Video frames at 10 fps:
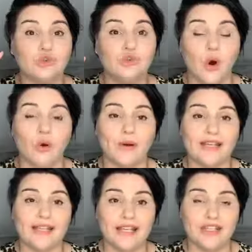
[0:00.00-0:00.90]
to what
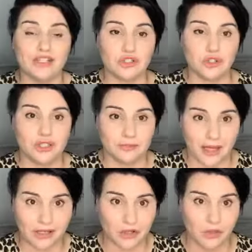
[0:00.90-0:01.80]
we need to do to
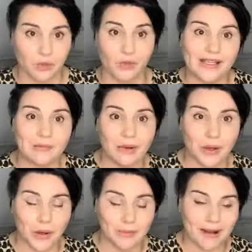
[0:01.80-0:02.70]
make sure that we can
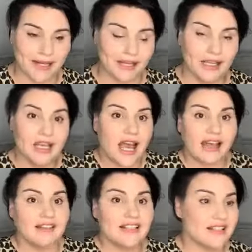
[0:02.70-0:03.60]
borrow money.
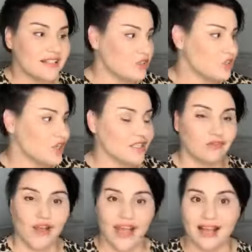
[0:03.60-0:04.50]
And this isn't
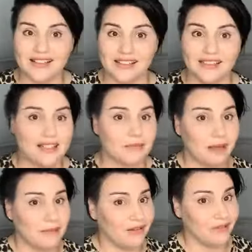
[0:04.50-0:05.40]
just for housing. This
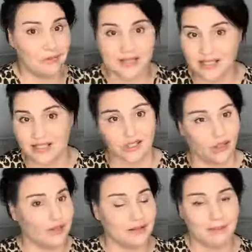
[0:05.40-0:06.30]
may be for business
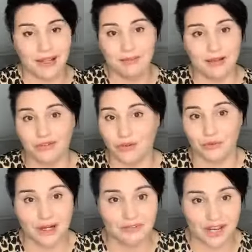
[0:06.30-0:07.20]
loans. It may be for a
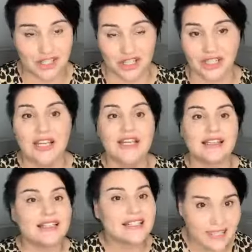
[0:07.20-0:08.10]
renovation.
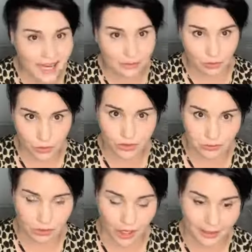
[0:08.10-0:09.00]
The same rules
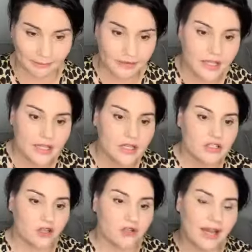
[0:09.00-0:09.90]
apply.
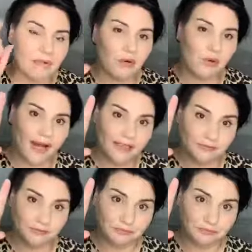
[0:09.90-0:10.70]
So number one